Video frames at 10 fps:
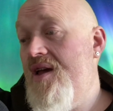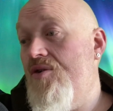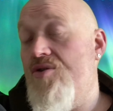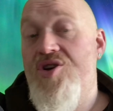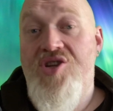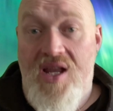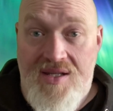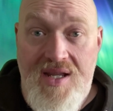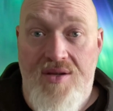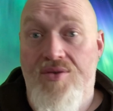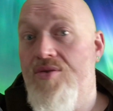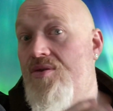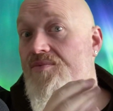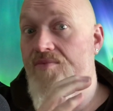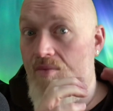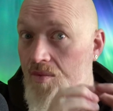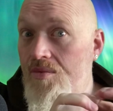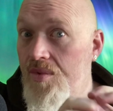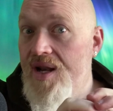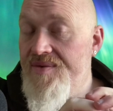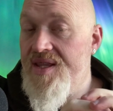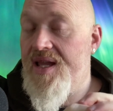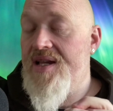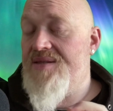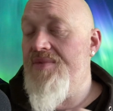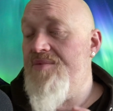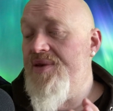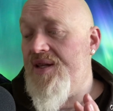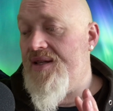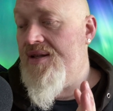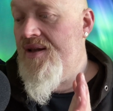or a shutdown or whatever the case may be.